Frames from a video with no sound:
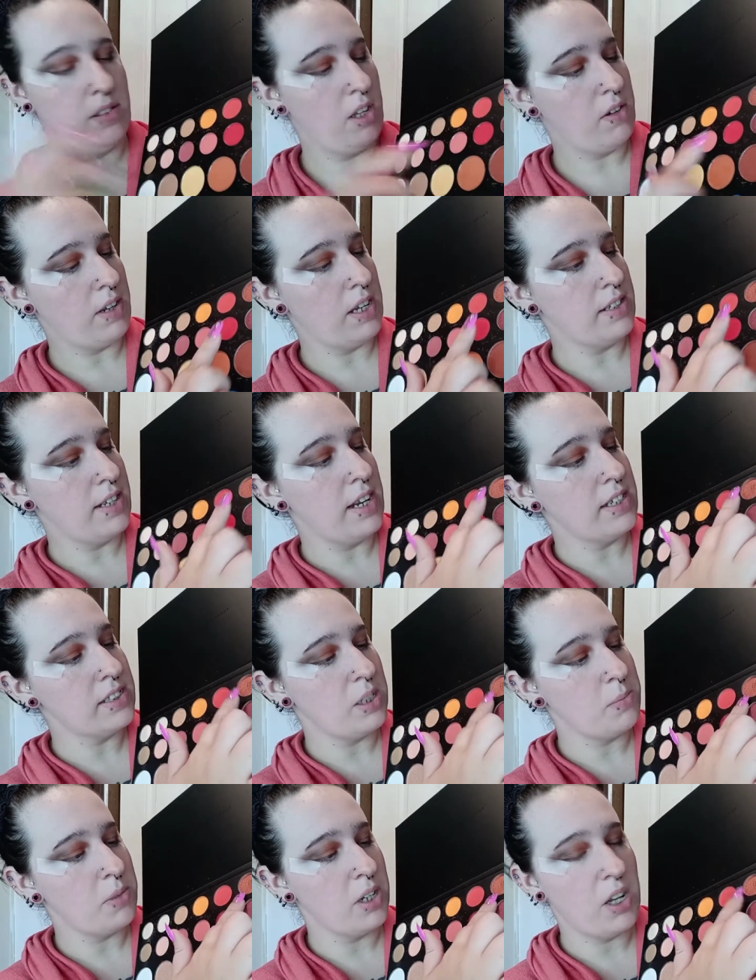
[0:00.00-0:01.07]
next I'm going to
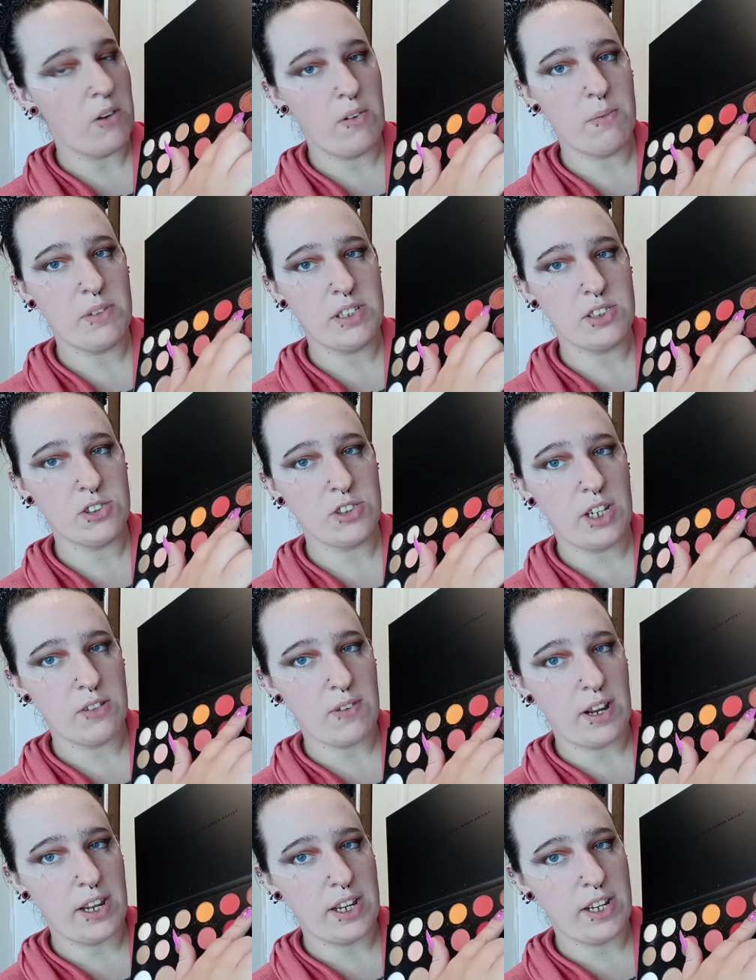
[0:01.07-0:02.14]
go in with this shade right
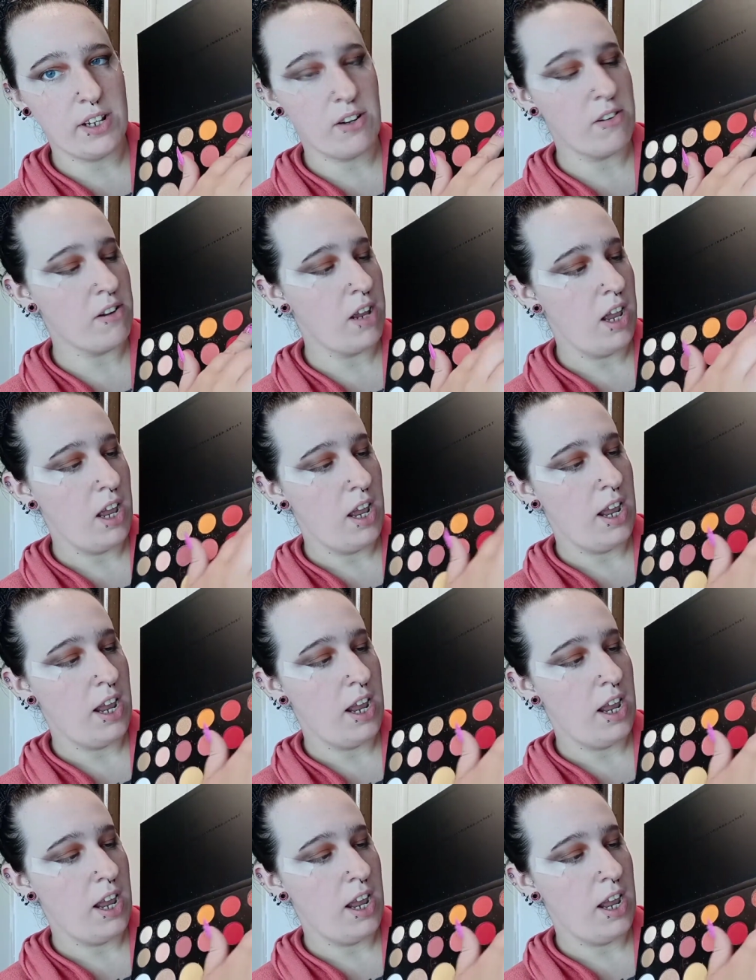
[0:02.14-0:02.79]
here. And then